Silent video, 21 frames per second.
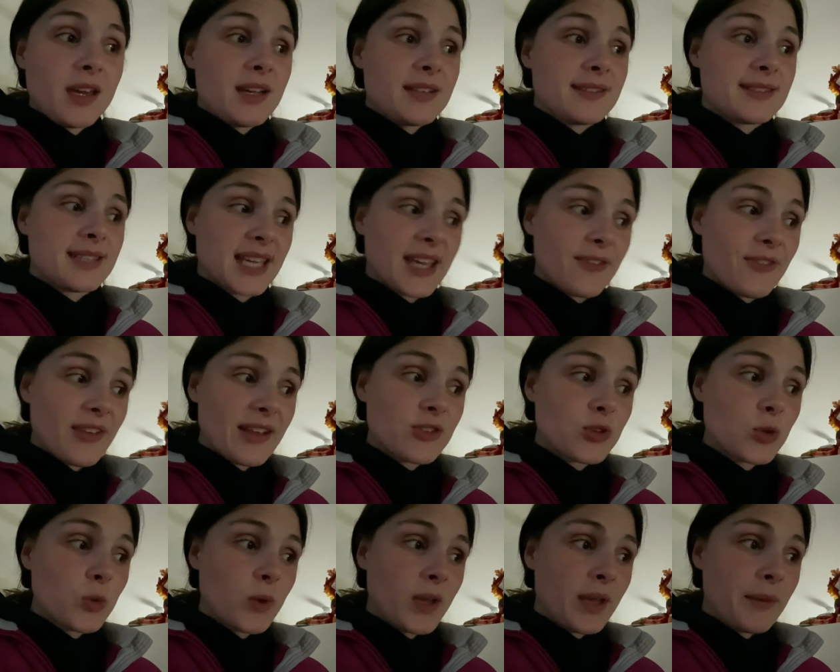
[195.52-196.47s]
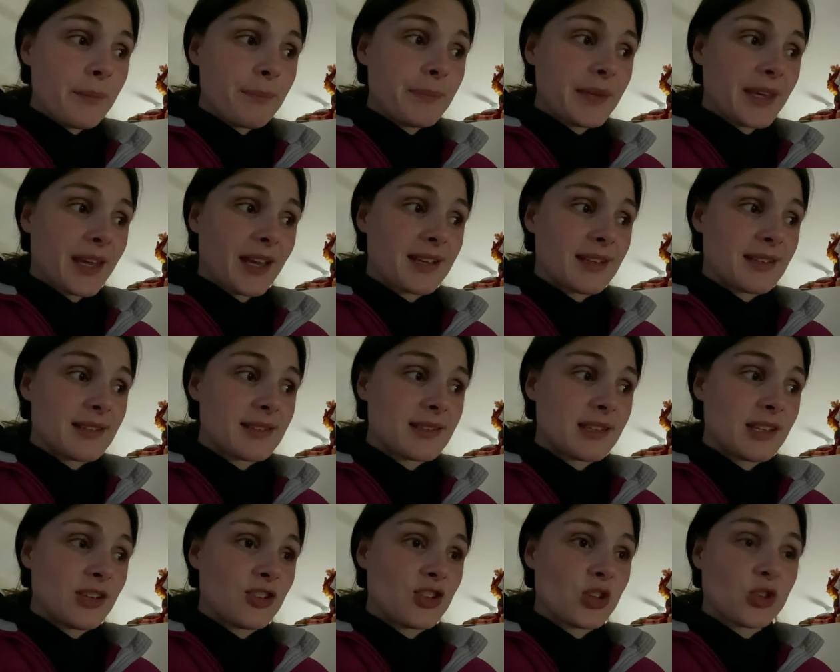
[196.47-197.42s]
to give it to him because
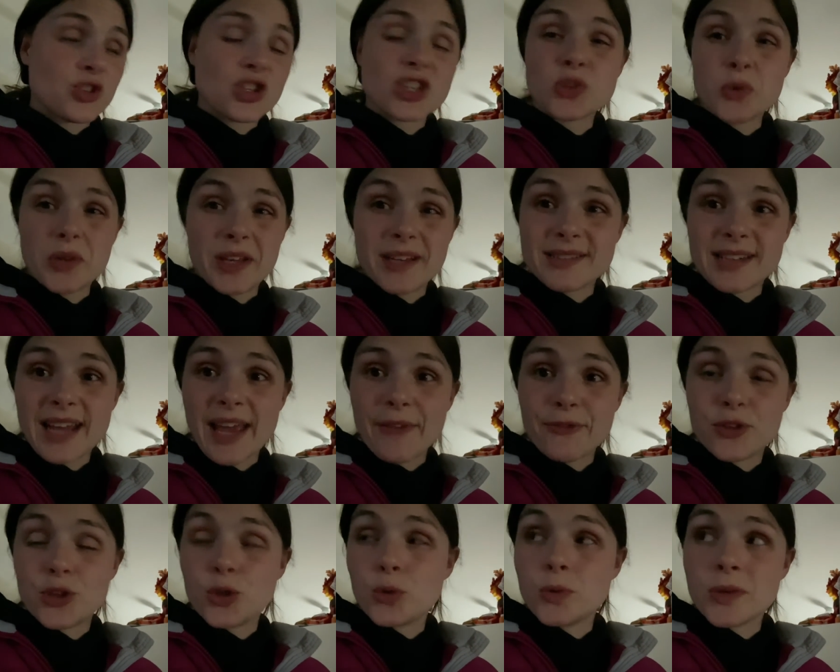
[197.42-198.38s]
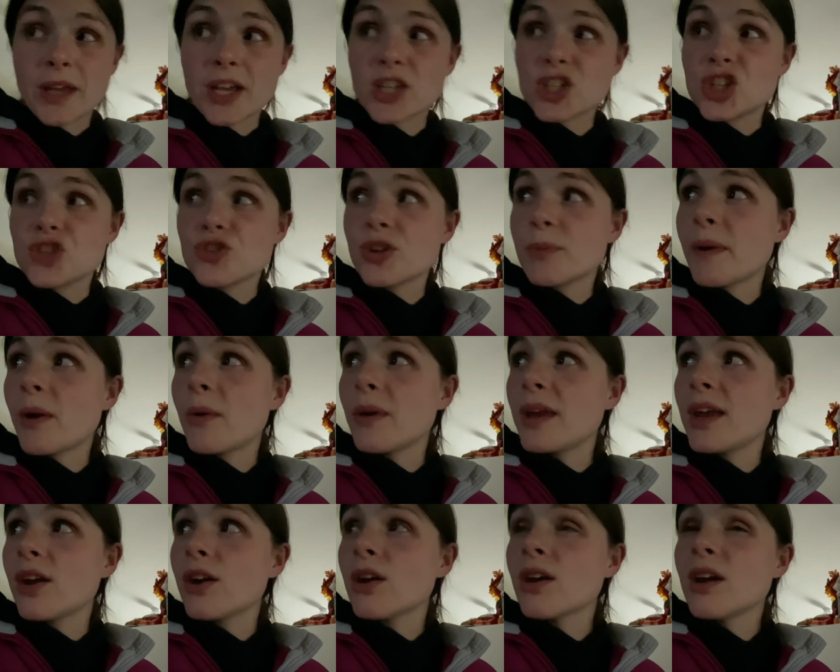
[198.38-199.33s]
he said just so he doesn't have to do an extra trip out
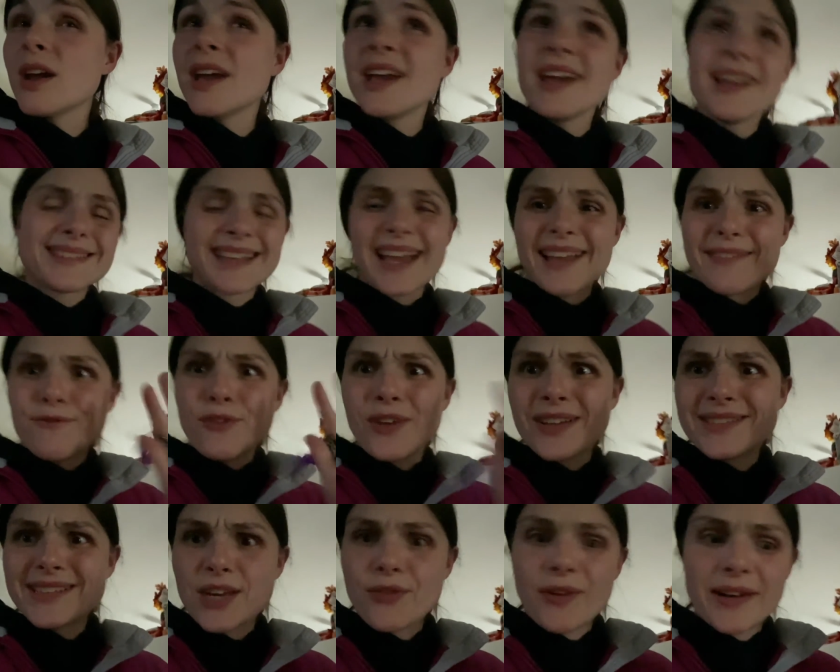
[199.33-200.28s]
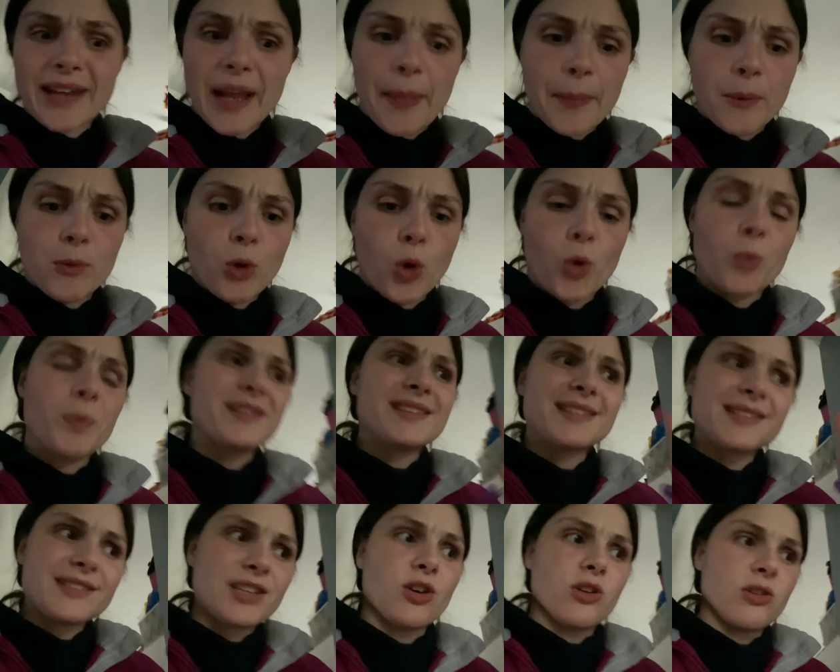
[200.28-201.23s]
here. It's not, it's like right down the road, but
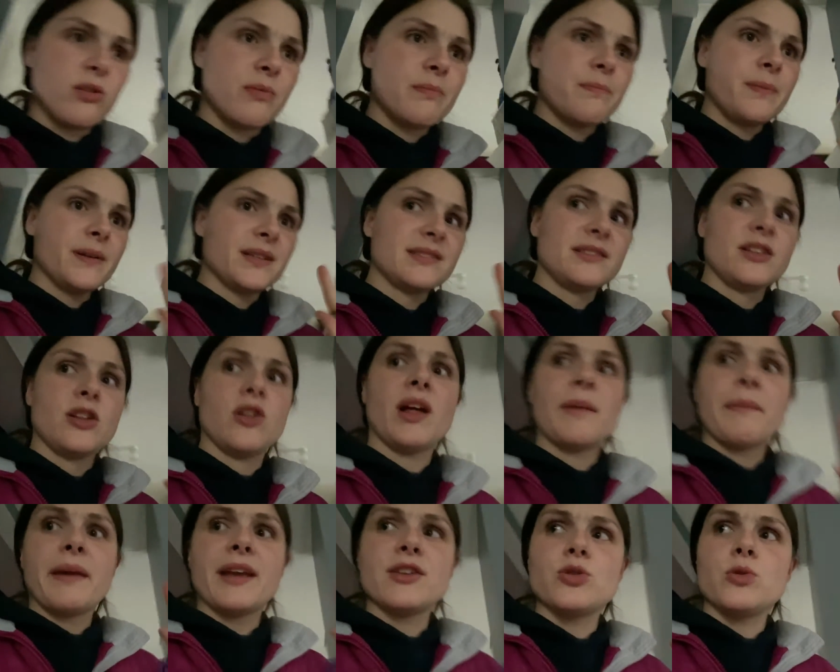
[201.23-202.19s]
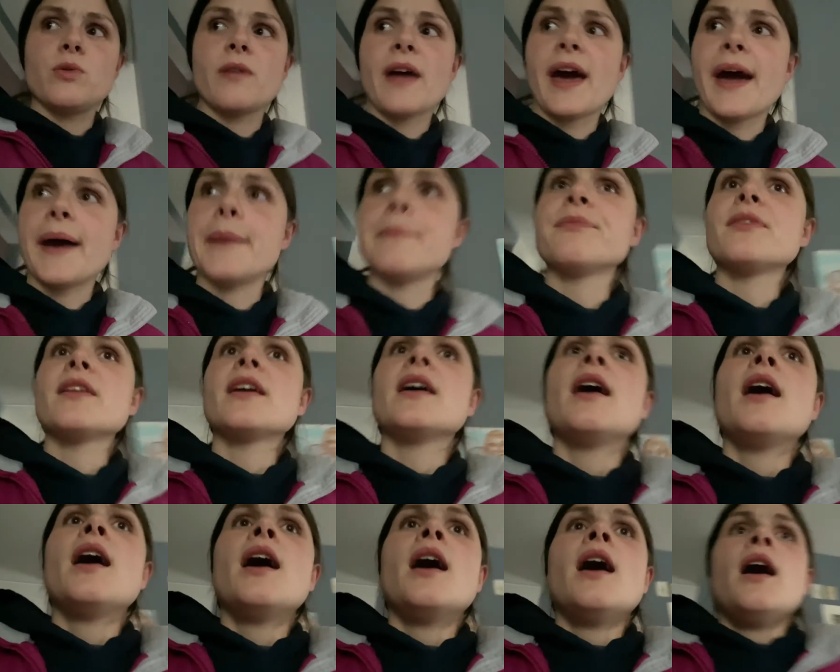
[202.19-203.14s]
still, but still I might do that.
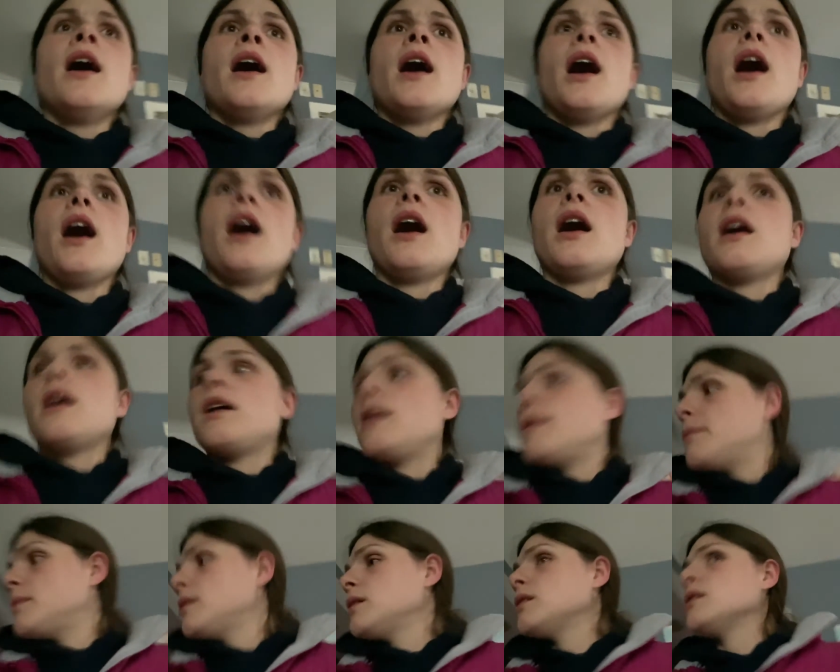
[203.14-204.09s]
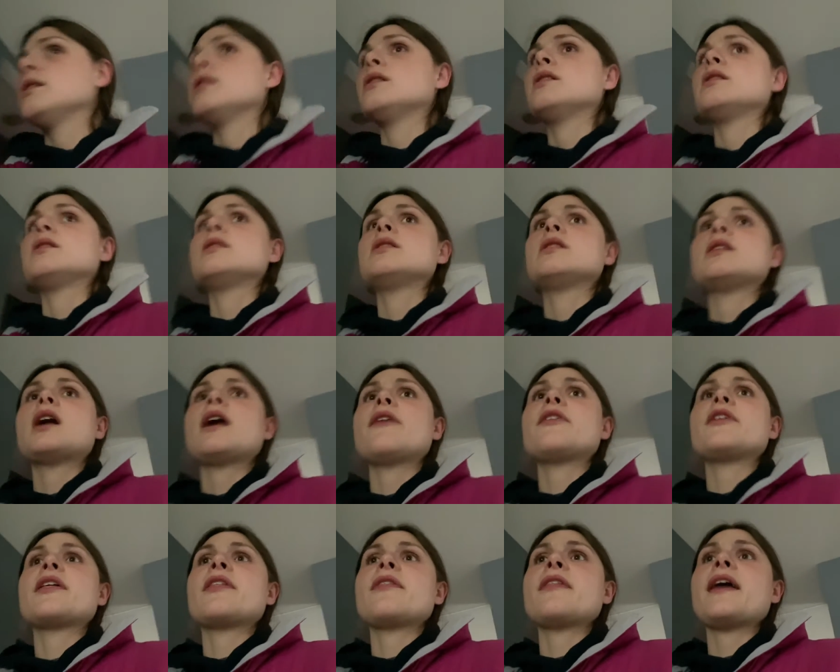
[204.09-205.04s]
Um,
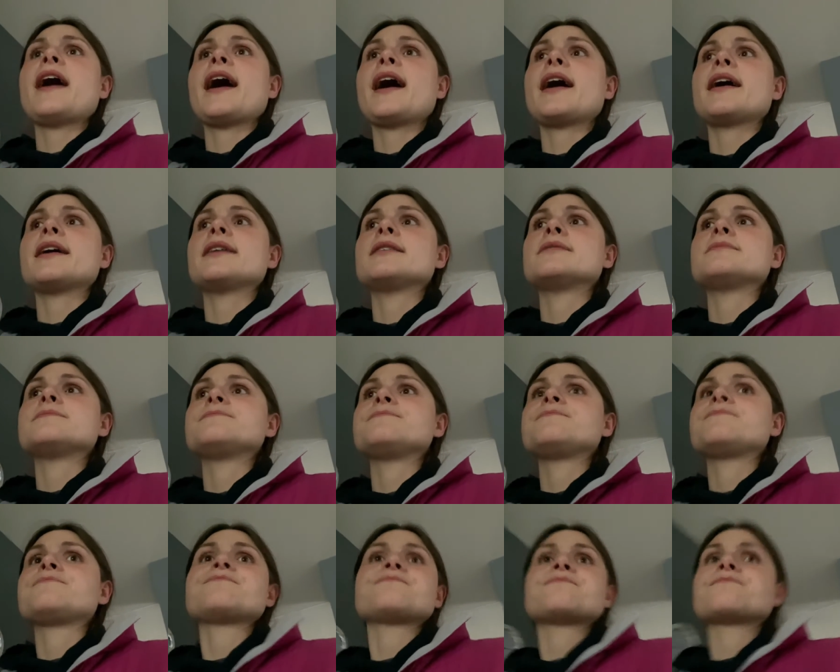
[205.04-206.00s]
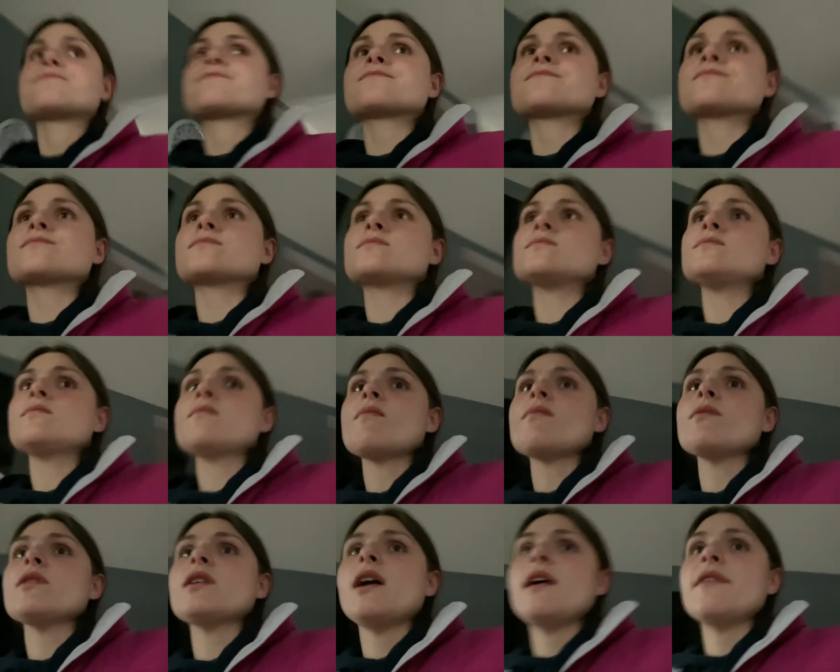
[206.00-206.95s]
other than that,
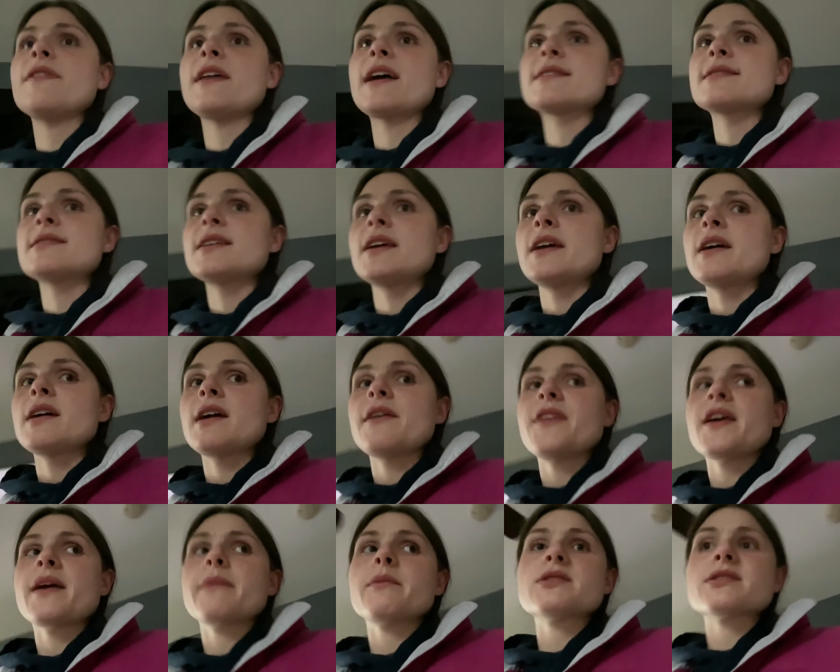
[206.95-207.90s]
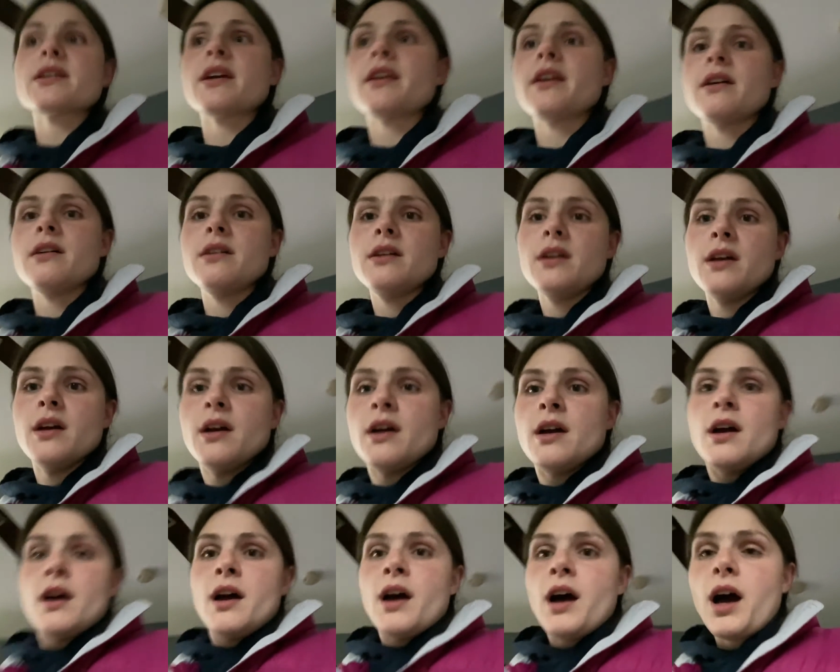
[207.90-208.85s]
that's it. I think I'm just gonna.
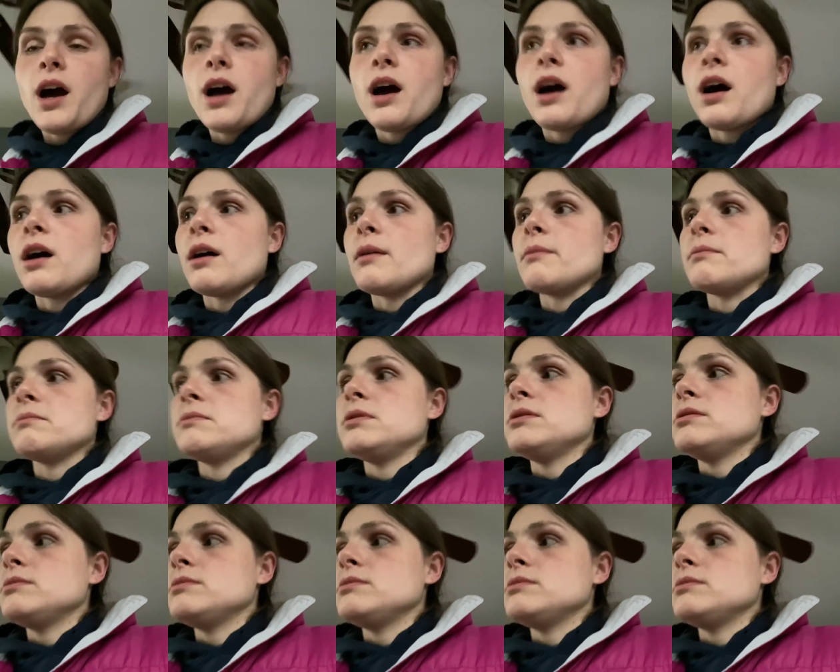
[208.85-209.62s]
Um,